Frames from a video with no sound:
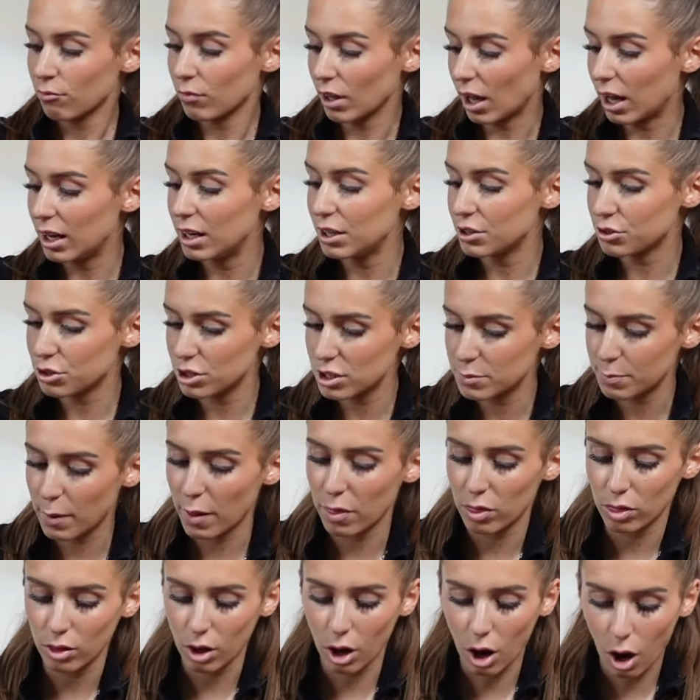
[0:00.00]
I literally
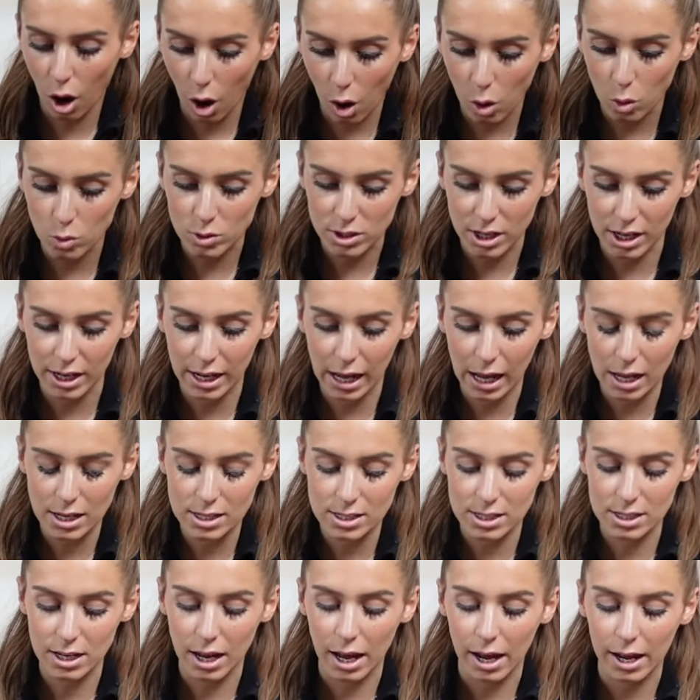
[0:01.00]
spent the whole day
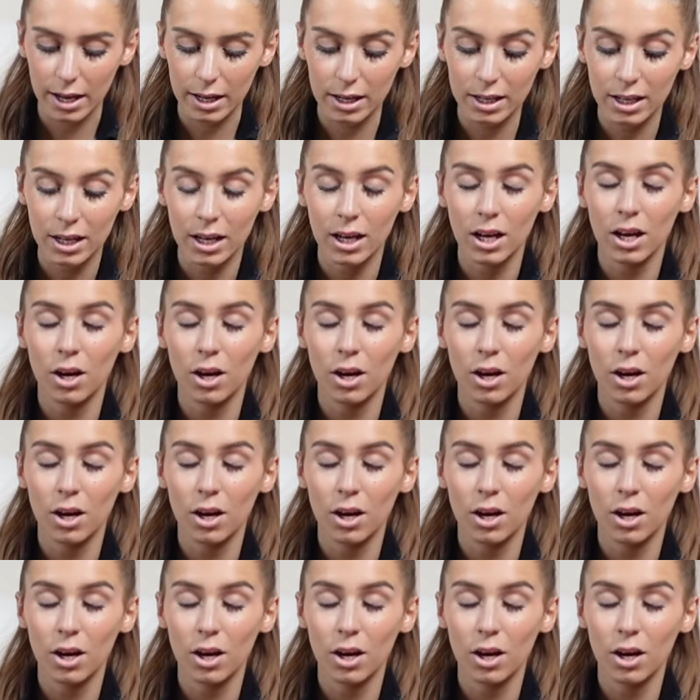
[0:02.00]
yesterday